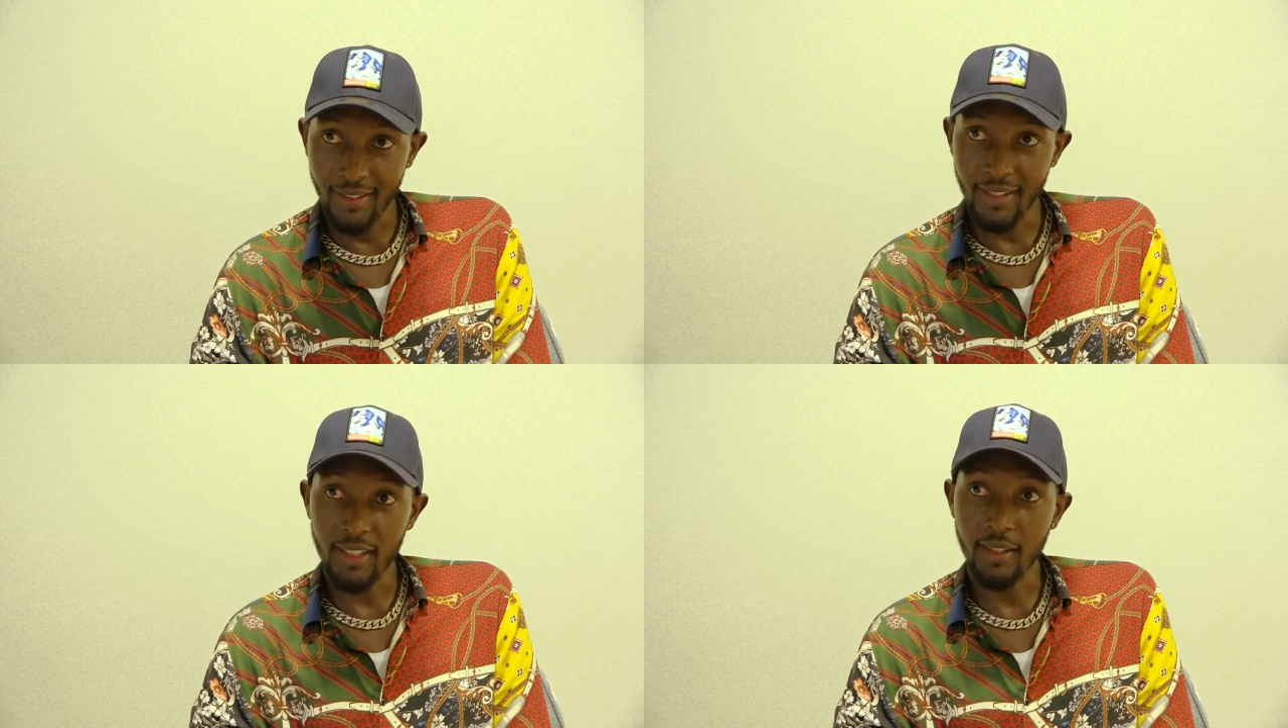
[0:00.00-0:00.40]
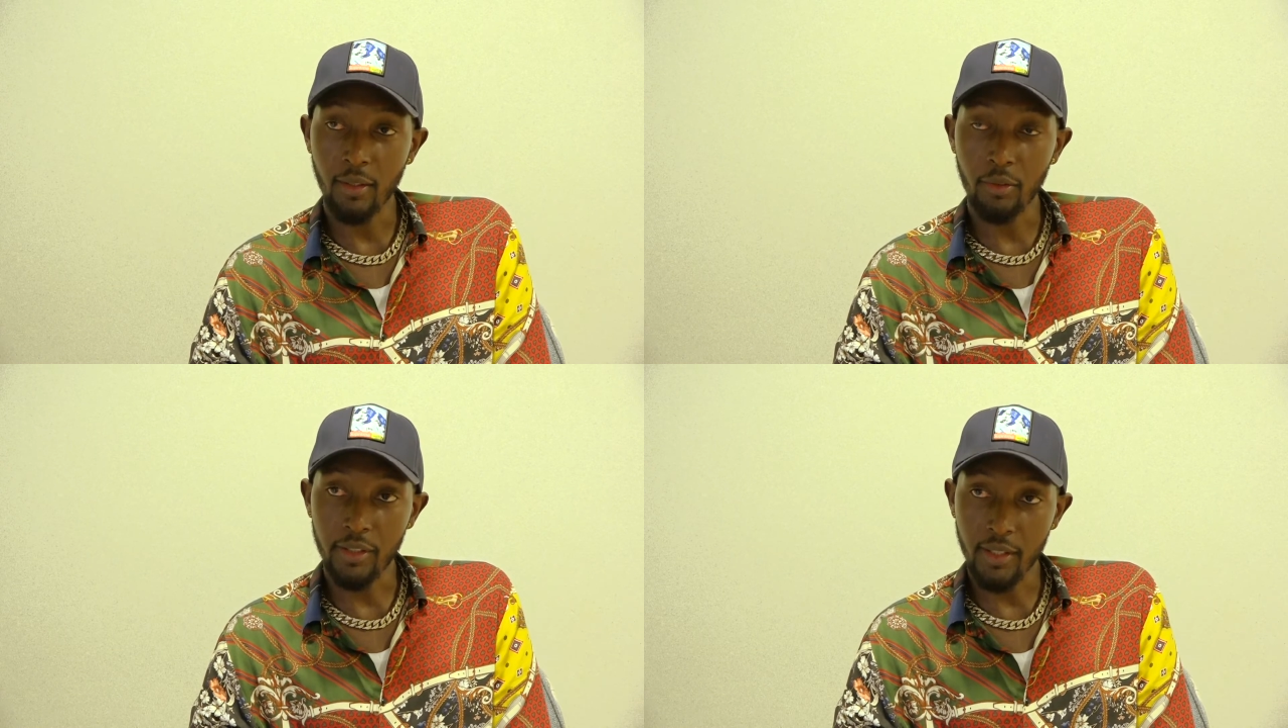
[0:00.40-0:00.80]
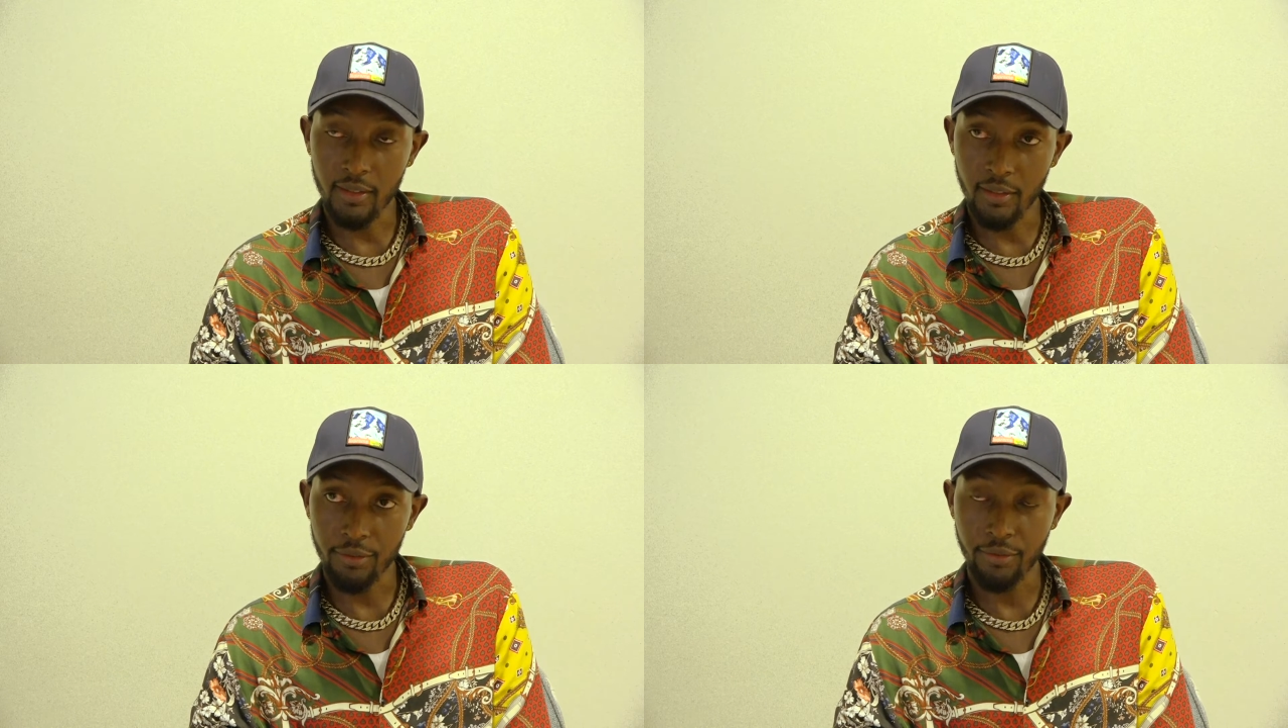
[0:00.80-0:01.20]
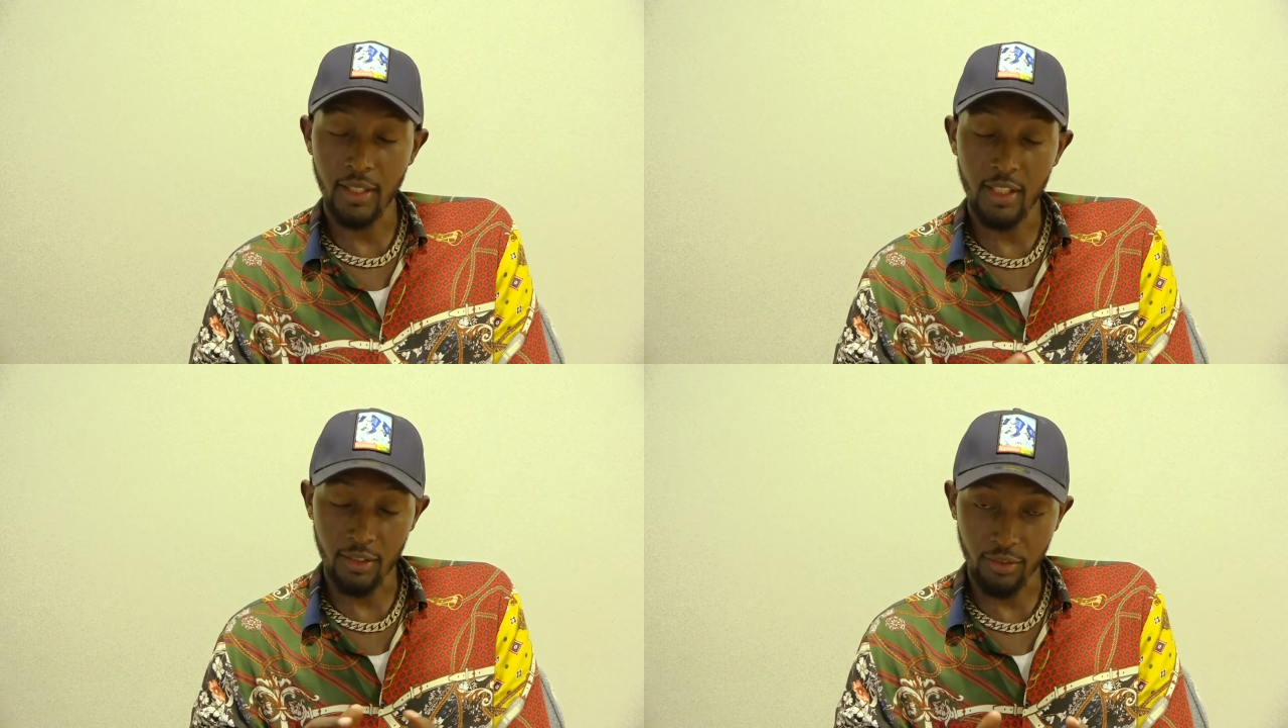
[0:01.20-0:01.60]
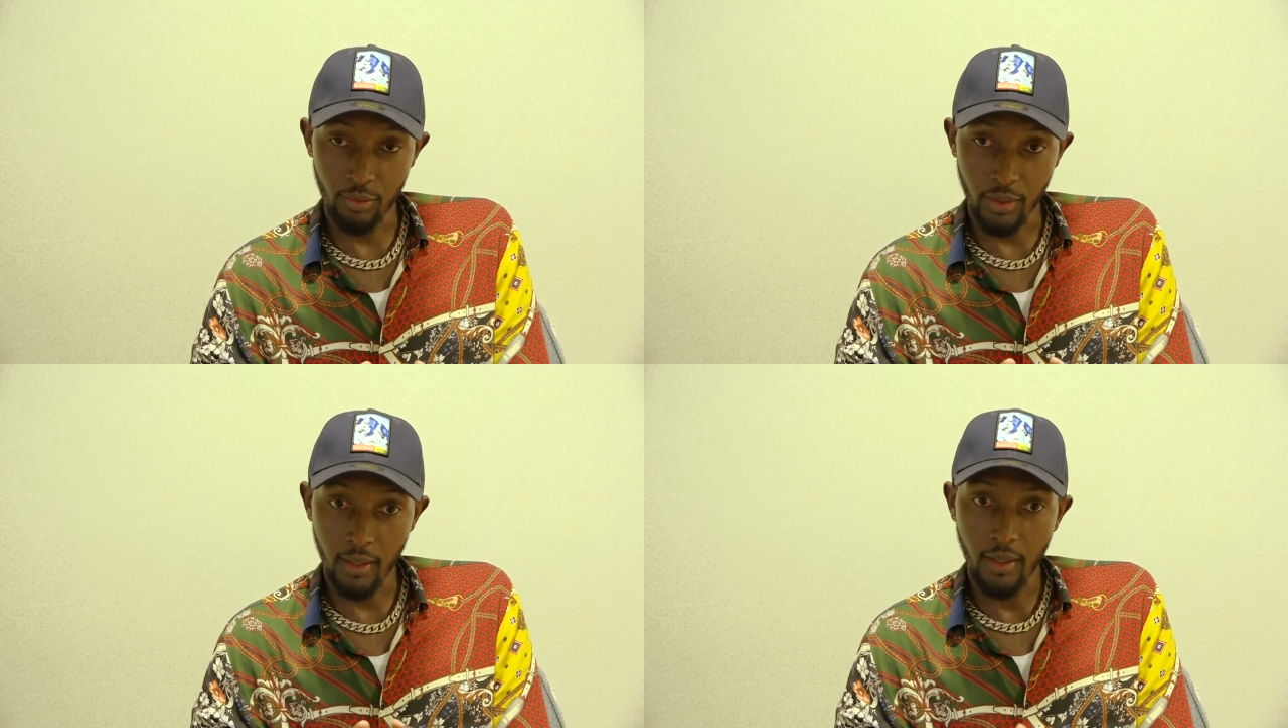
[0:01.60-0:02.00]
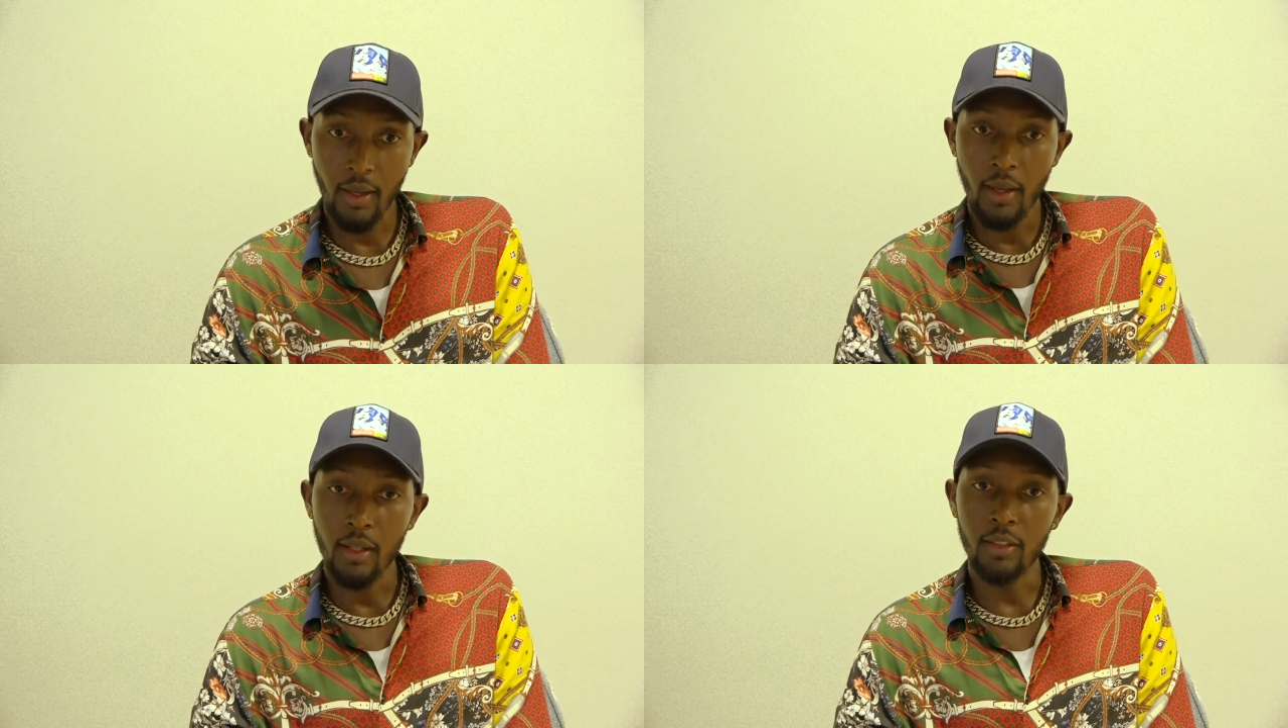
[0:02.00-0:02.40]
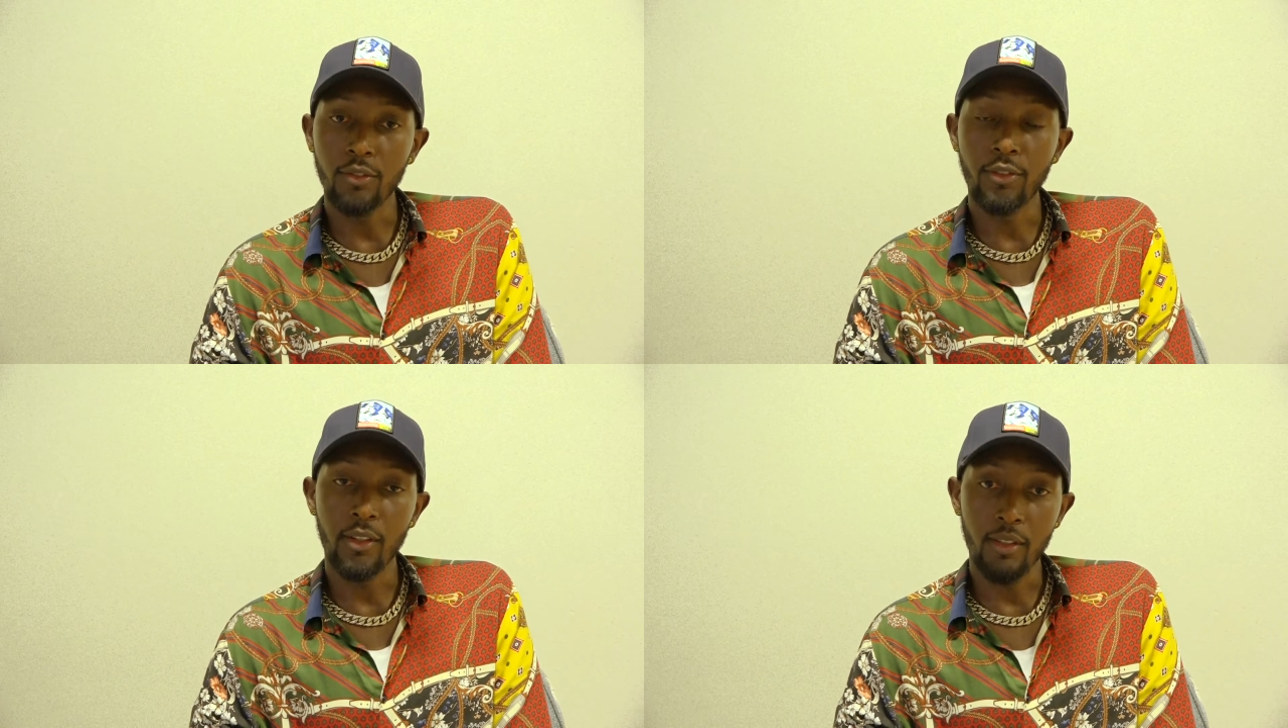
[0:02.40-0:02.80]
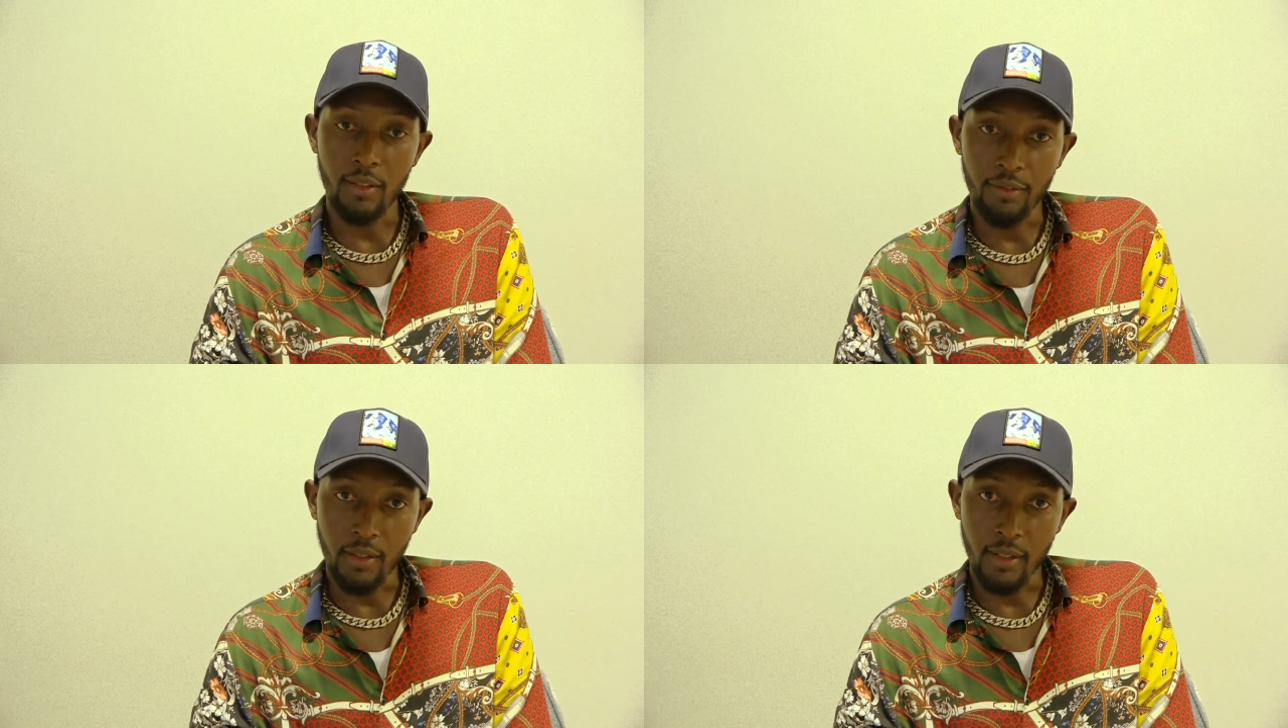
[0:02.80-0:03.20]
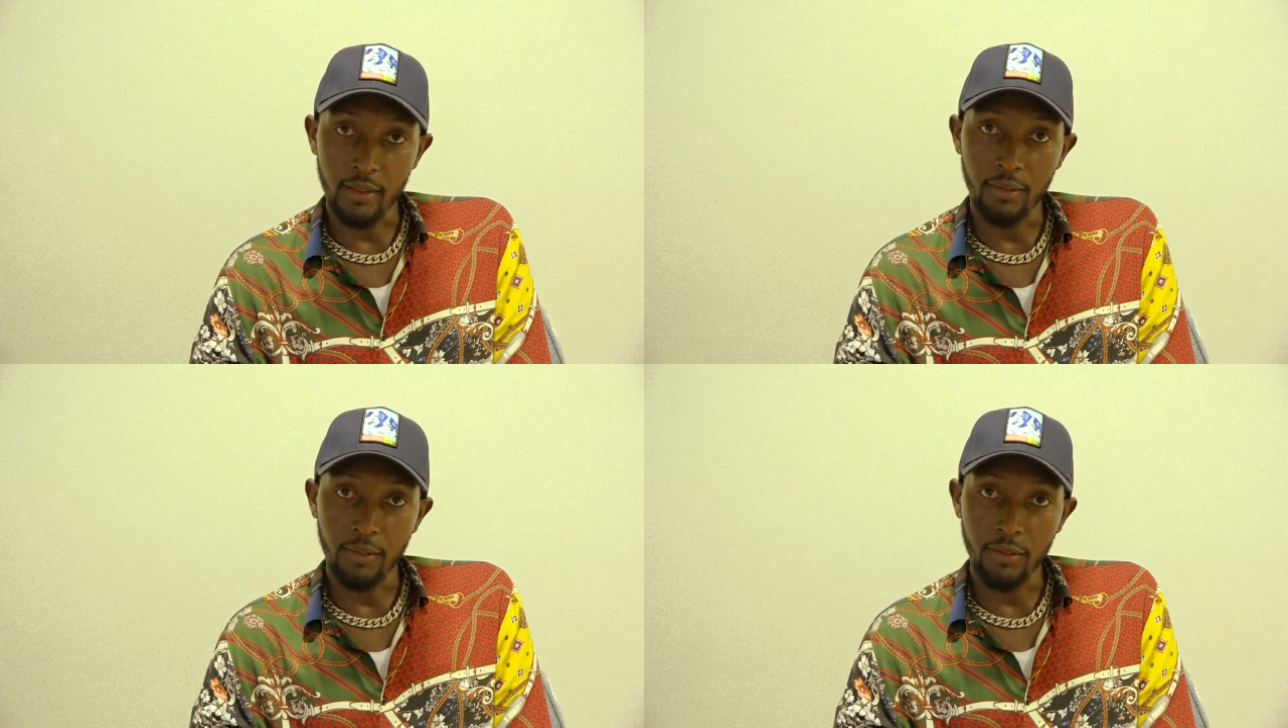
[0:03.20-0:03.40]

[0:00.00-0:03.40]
In the creative industry, it's very difficult.